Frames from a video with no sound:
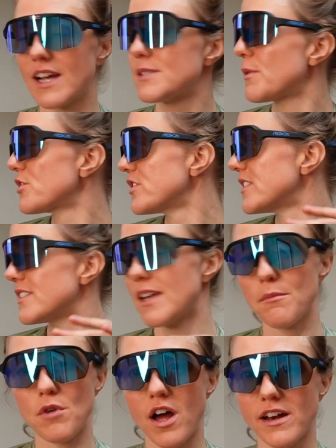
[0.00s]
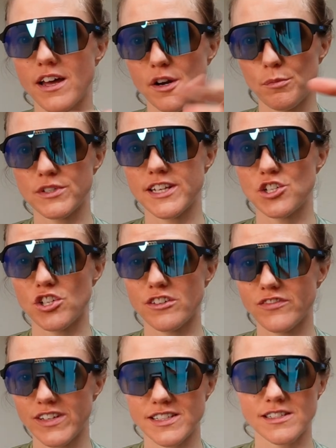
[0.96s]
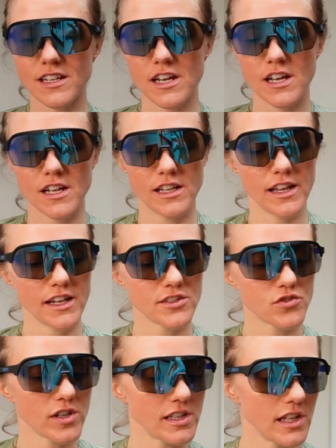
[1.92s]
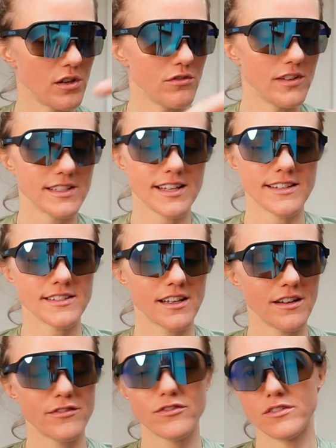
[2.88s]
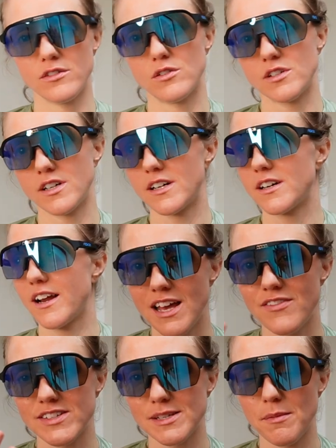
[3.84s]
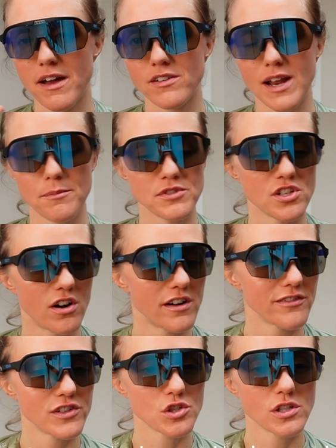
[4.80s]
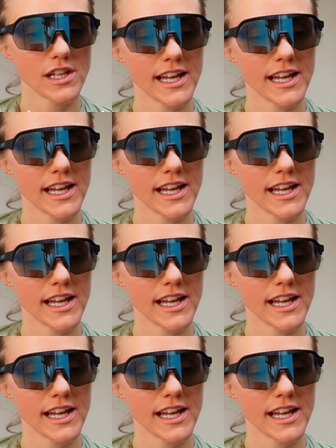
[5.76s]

Especially since I'm not one hundred percent sure if it's like strictly U V sensitive or if it somehow adapts to artificial